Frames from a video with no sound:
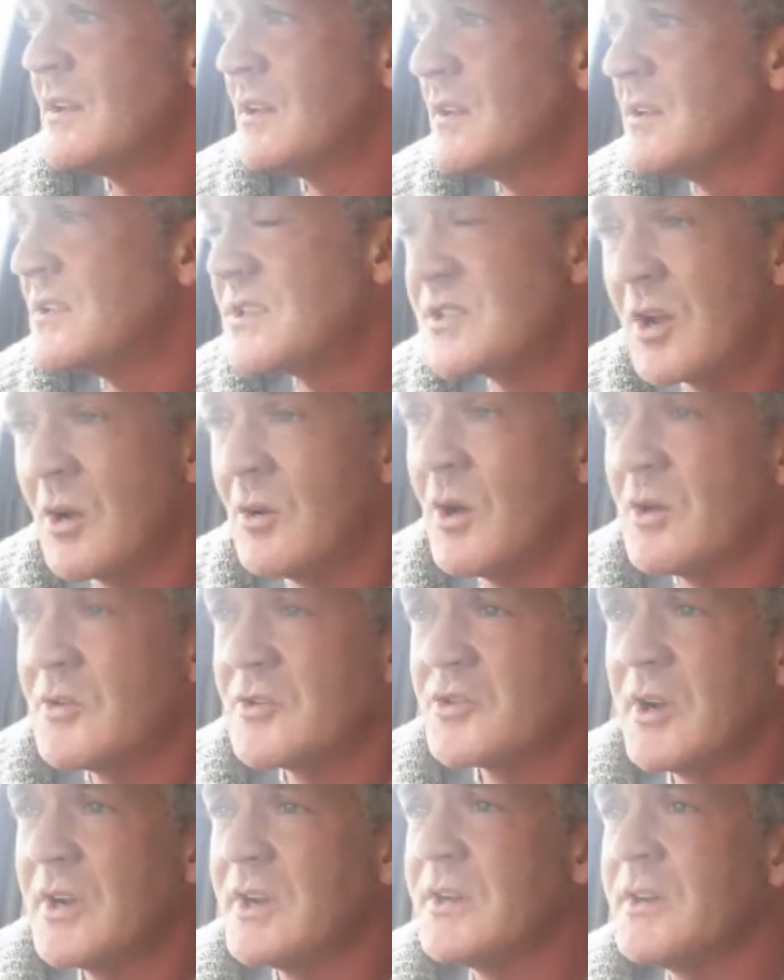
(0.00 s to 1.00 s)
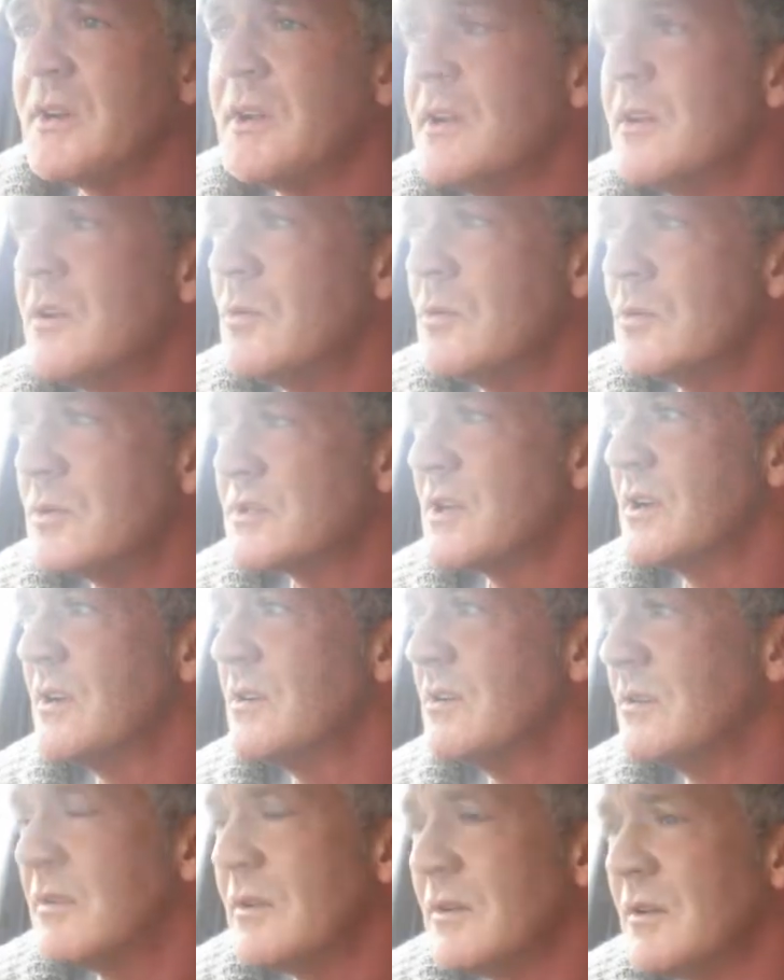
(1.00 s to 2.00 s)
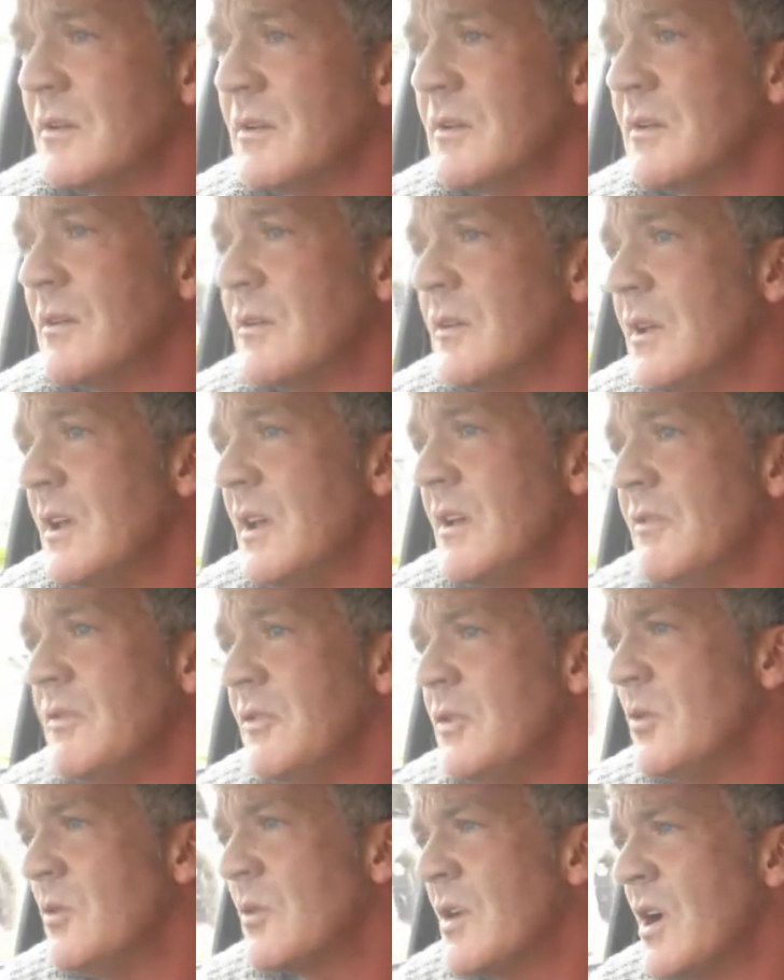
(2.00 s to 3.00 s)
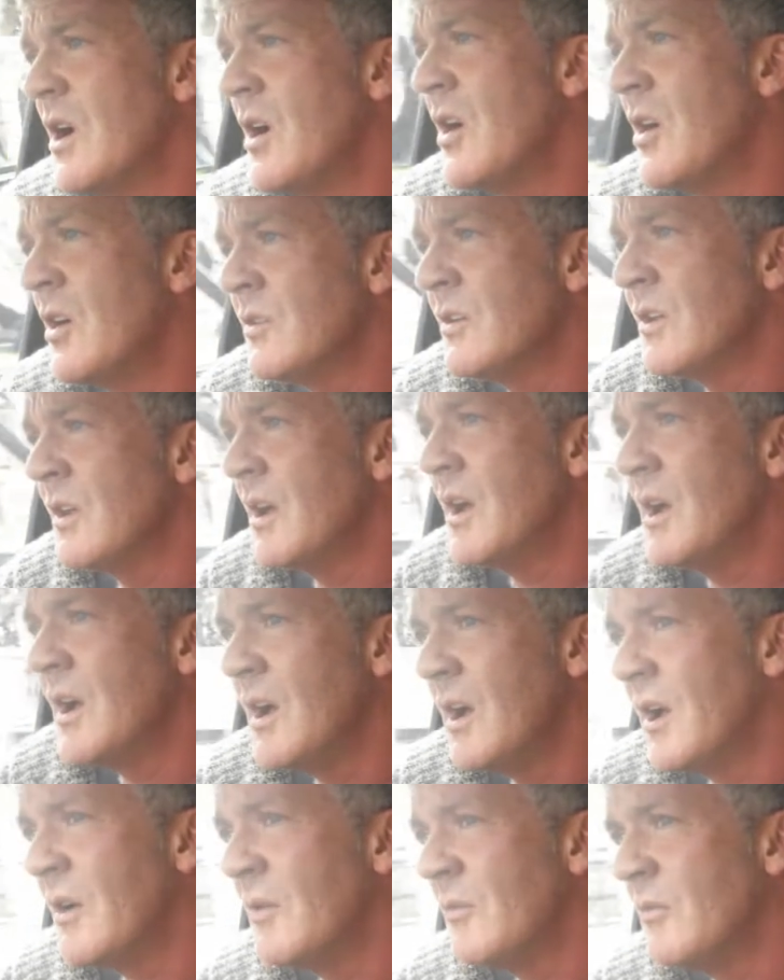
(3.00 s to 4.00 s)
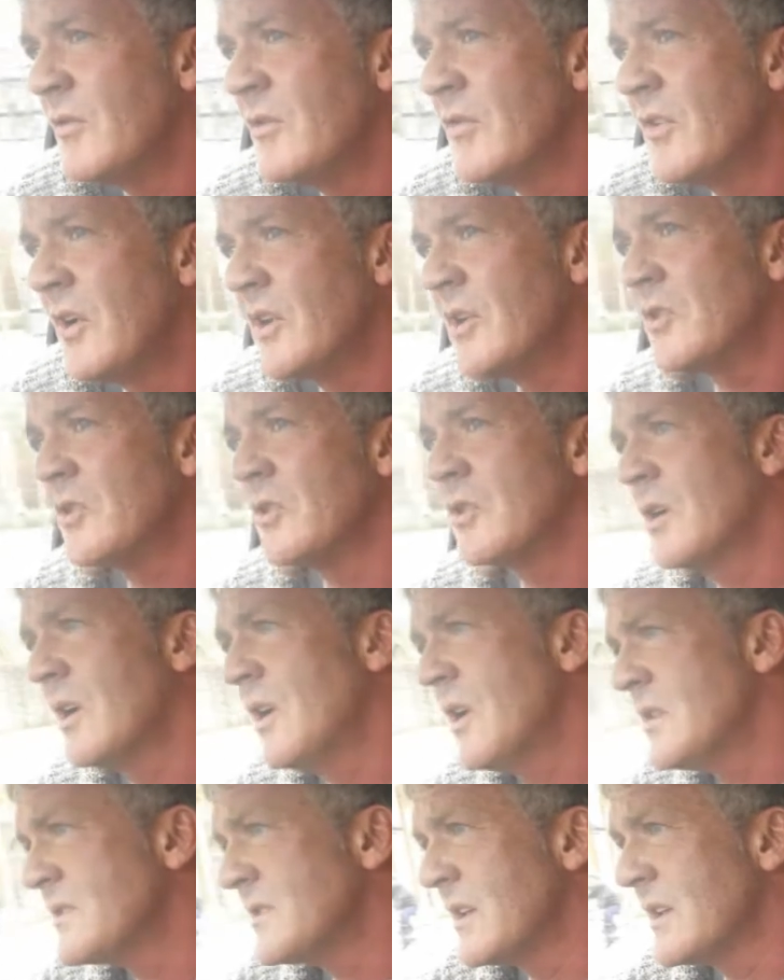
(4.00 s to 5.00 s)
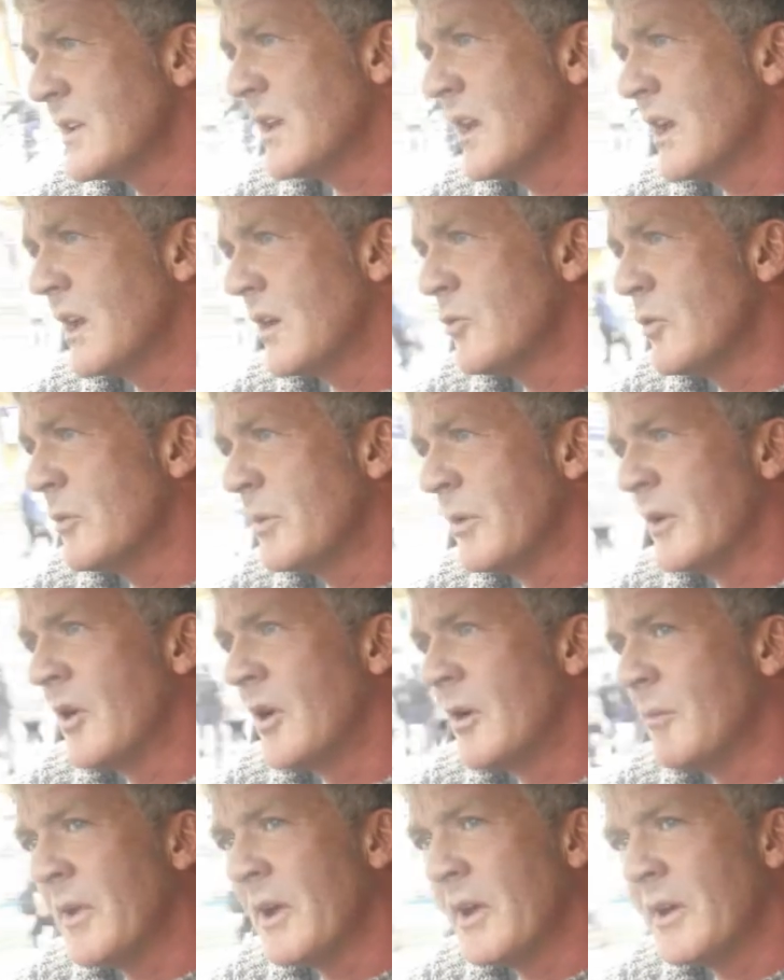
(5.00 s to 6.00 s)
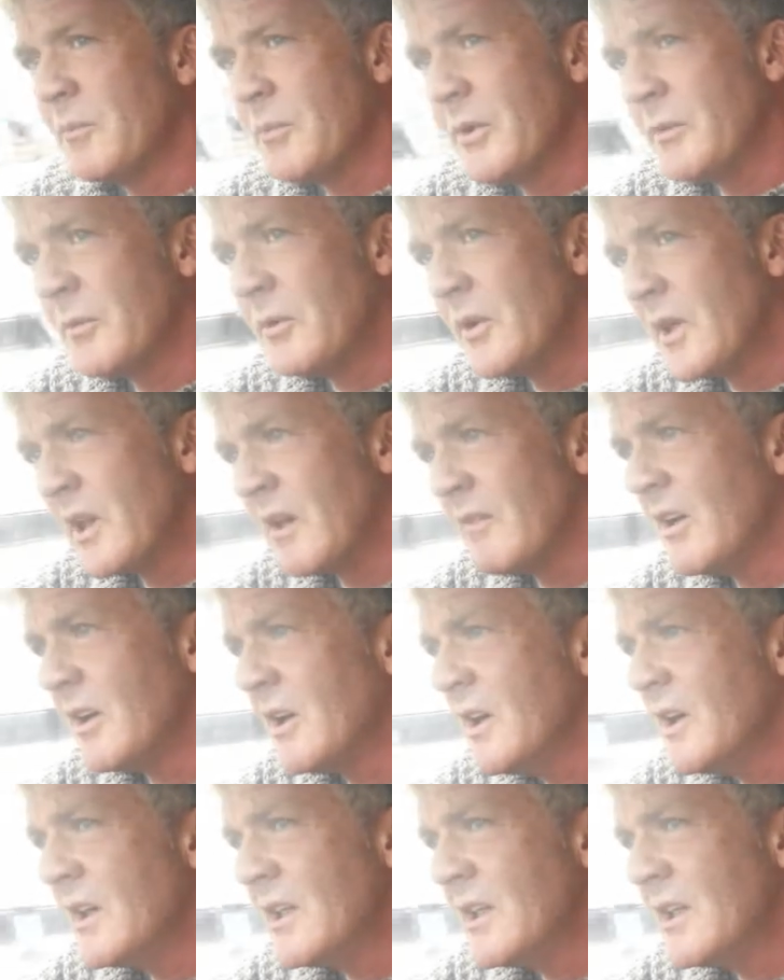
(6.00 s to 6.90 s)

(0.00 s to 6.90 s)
and solo training. So if you can't find a good class, then get a group of like-minded people together.